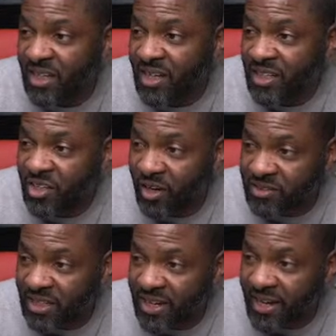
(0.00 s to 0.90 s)
You know what I'm
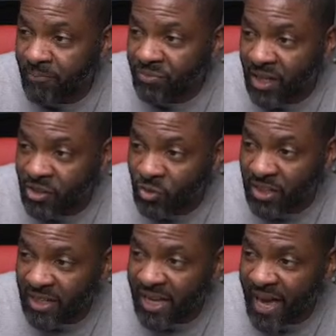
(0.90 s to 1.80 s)
saying? And you could
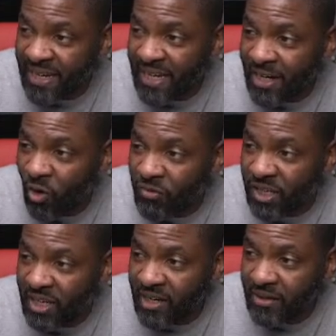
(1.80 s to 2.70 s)
have got in over
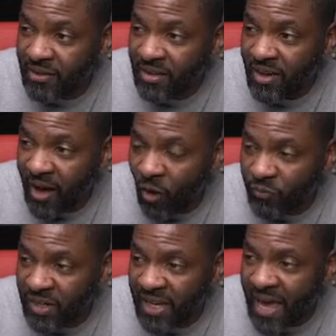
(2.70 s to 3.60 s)
here off
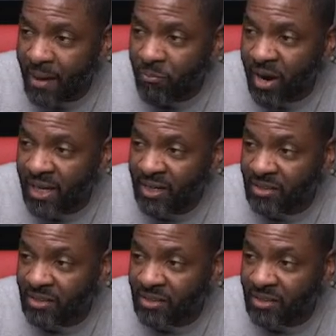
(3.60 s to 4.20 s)
the gap right here.